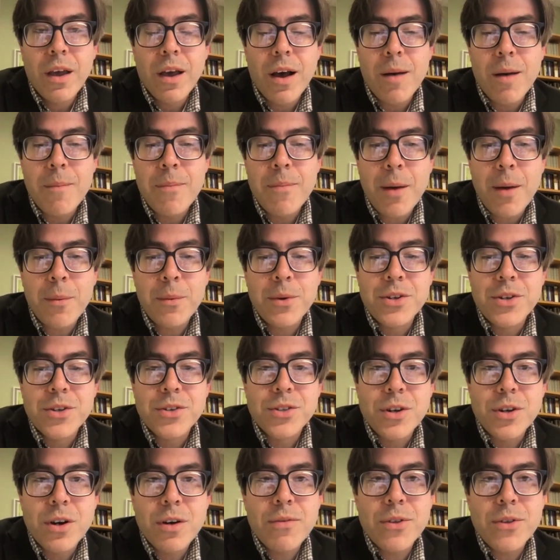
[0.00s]
that would
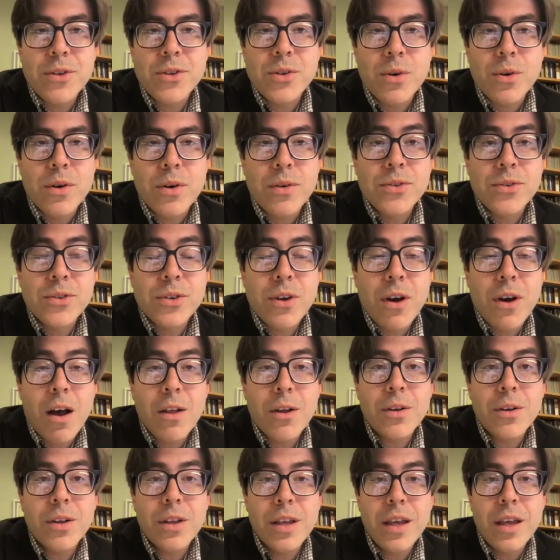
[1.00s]
deserve the sort of
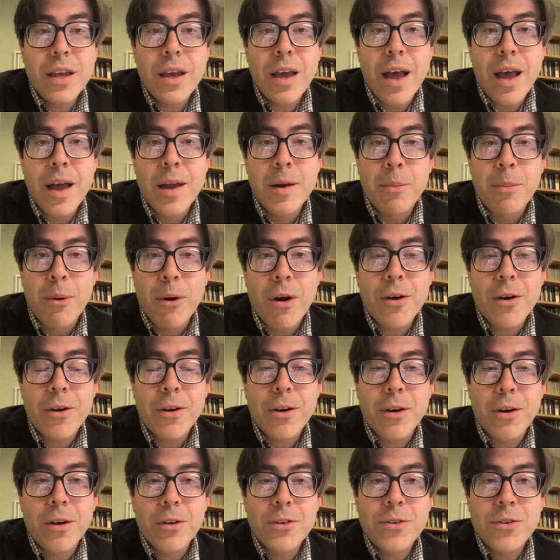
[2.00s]
scholarly and broader
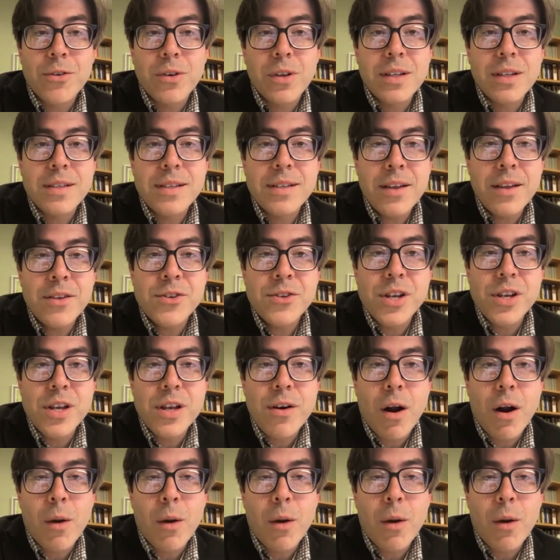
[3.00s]
cultural attention?